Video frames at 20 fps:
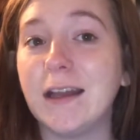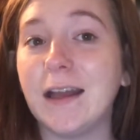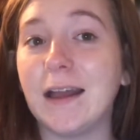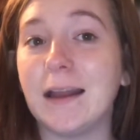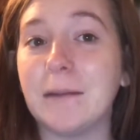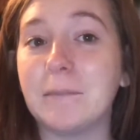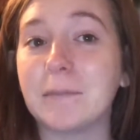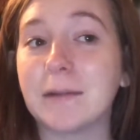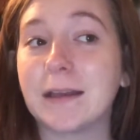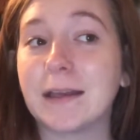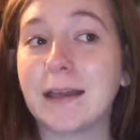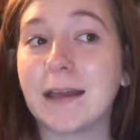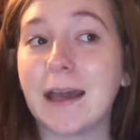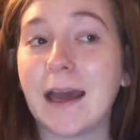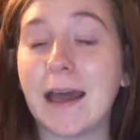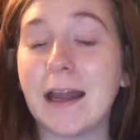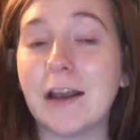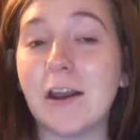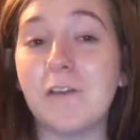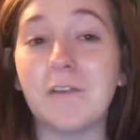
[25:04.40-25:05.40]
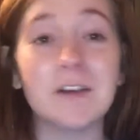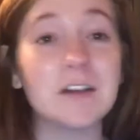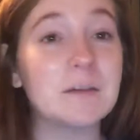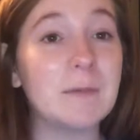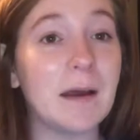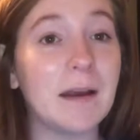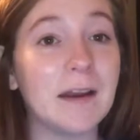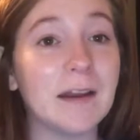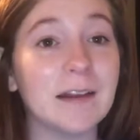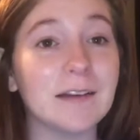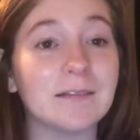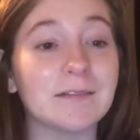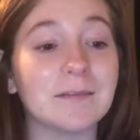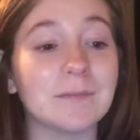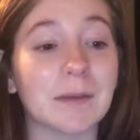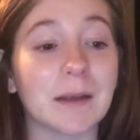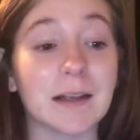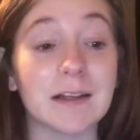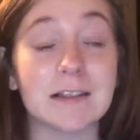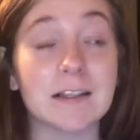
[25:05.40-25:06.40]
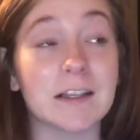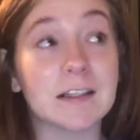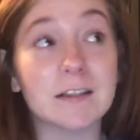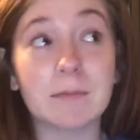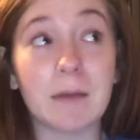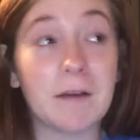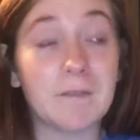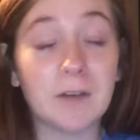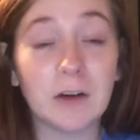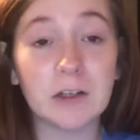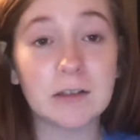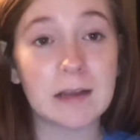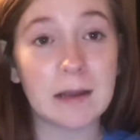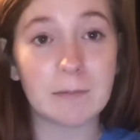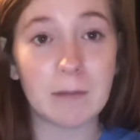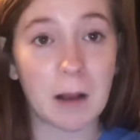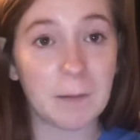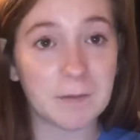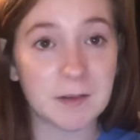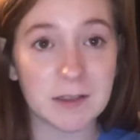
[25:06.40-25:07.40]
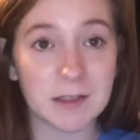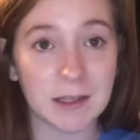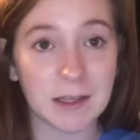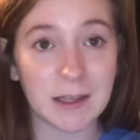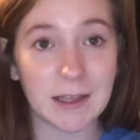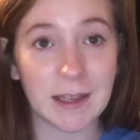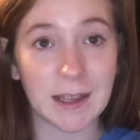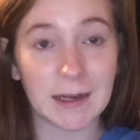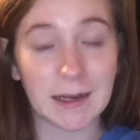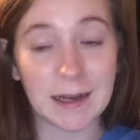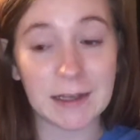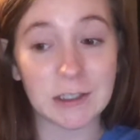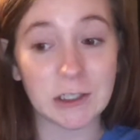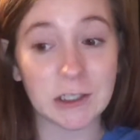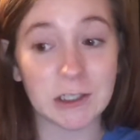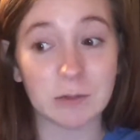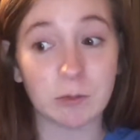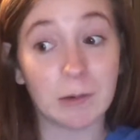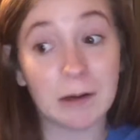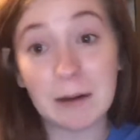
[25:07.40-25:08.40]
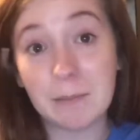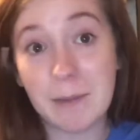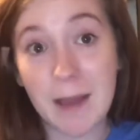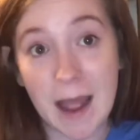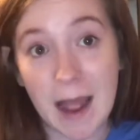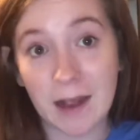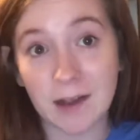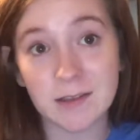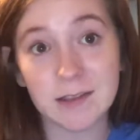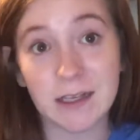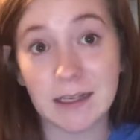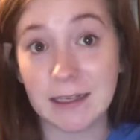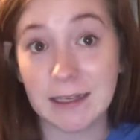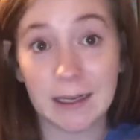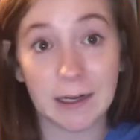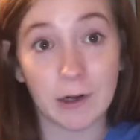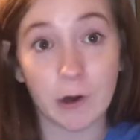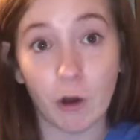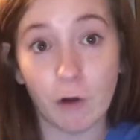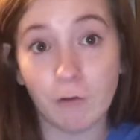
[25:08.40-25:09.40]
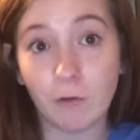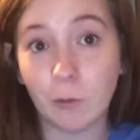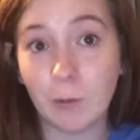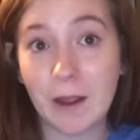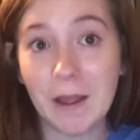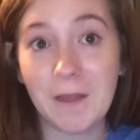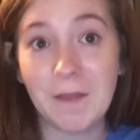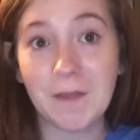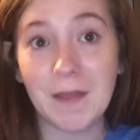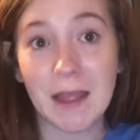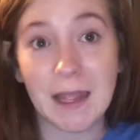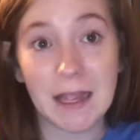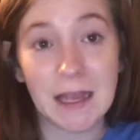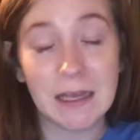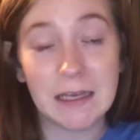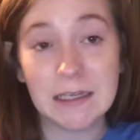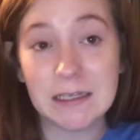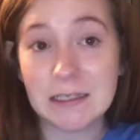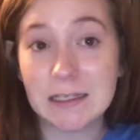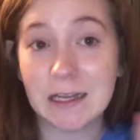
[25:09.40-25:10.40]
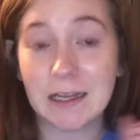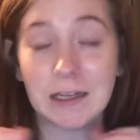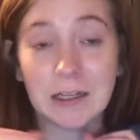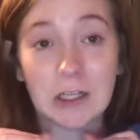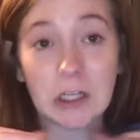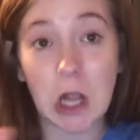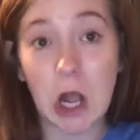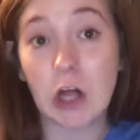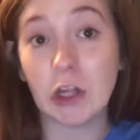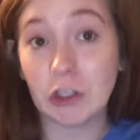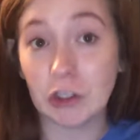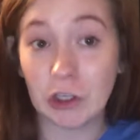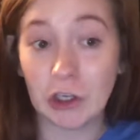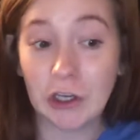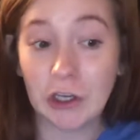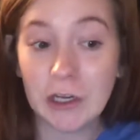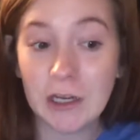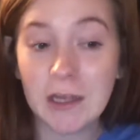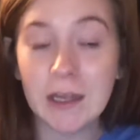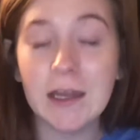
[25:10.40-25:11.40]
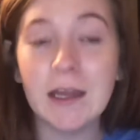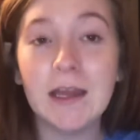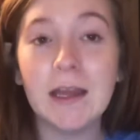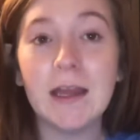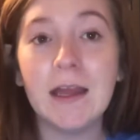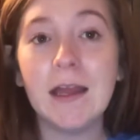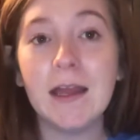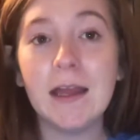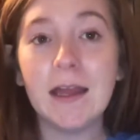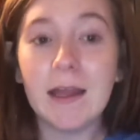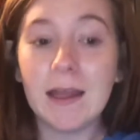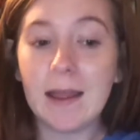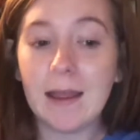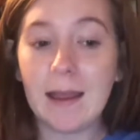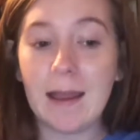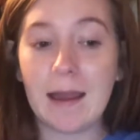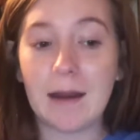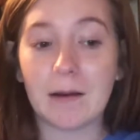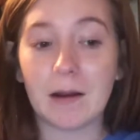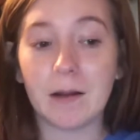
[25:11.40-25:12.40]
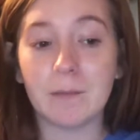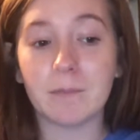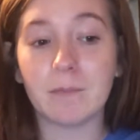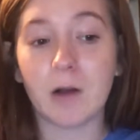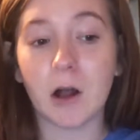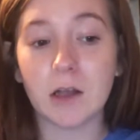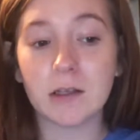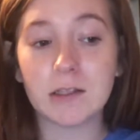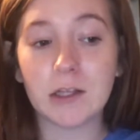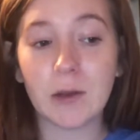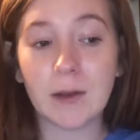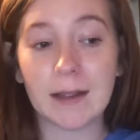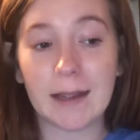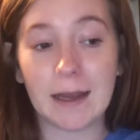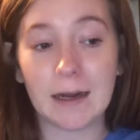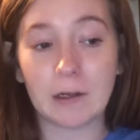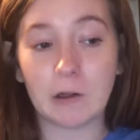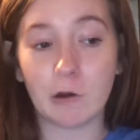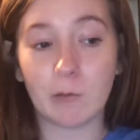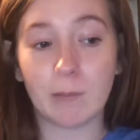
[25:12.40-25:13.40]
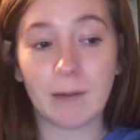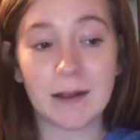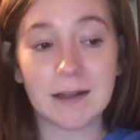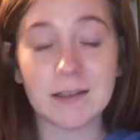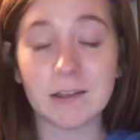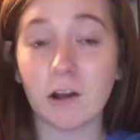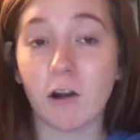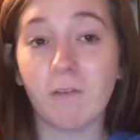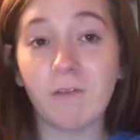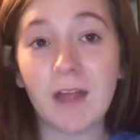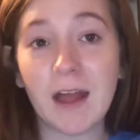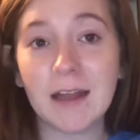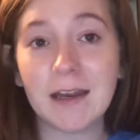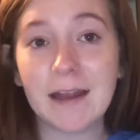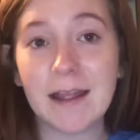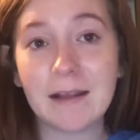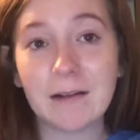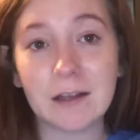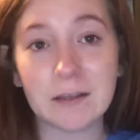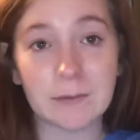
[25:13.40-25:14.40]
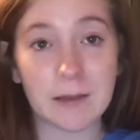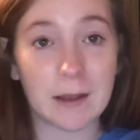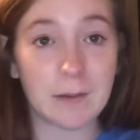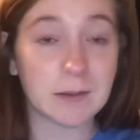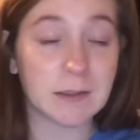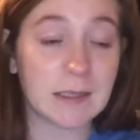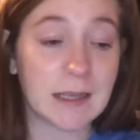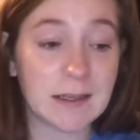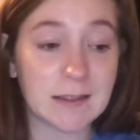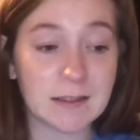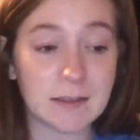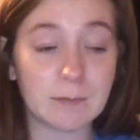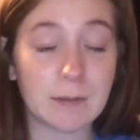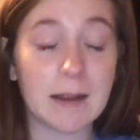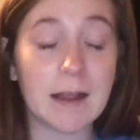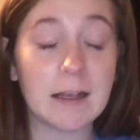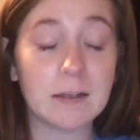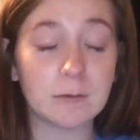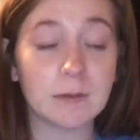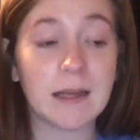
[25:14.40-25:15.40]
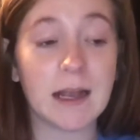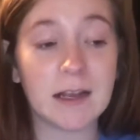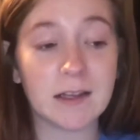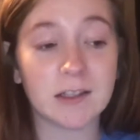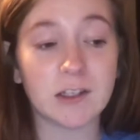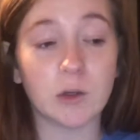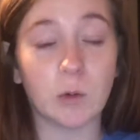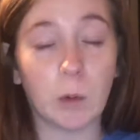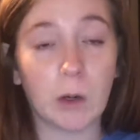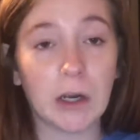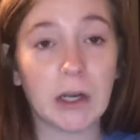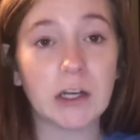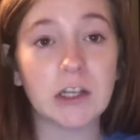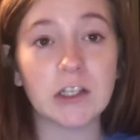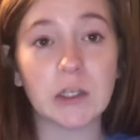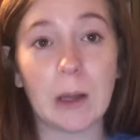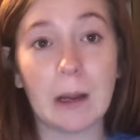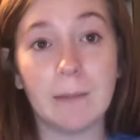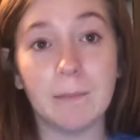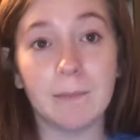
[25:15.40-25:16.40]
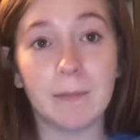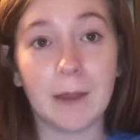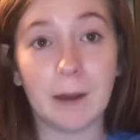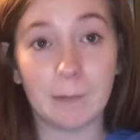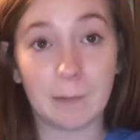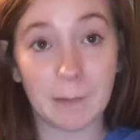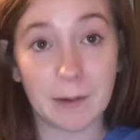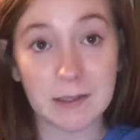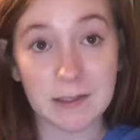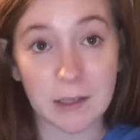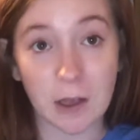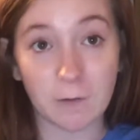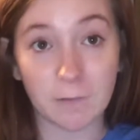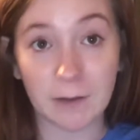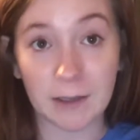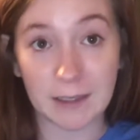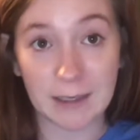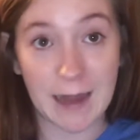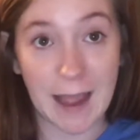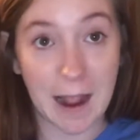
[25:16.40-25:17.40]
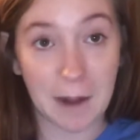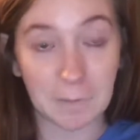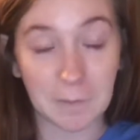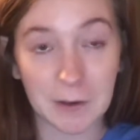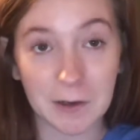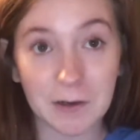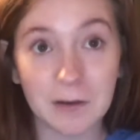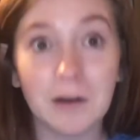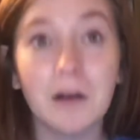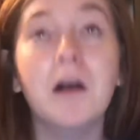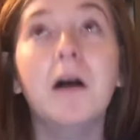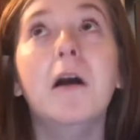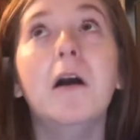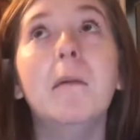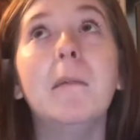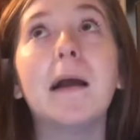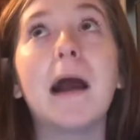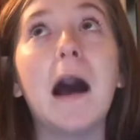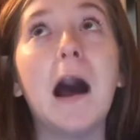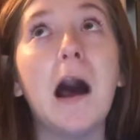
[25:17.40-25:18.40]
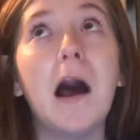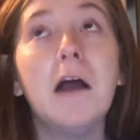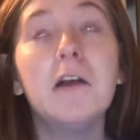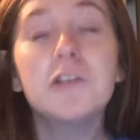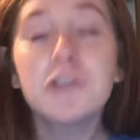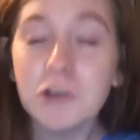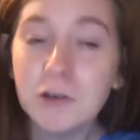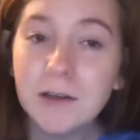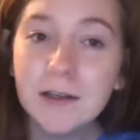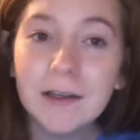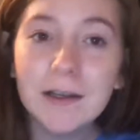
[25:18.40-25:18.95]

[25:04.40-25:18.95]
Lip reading: I'm kind of nervous about it because it's my first time, obviously, and I just want to pass and get it over with and call it good. And also, I gotta go with myself that day because my husband has to work, so I'm there by myself like an hour. Oh my gosh.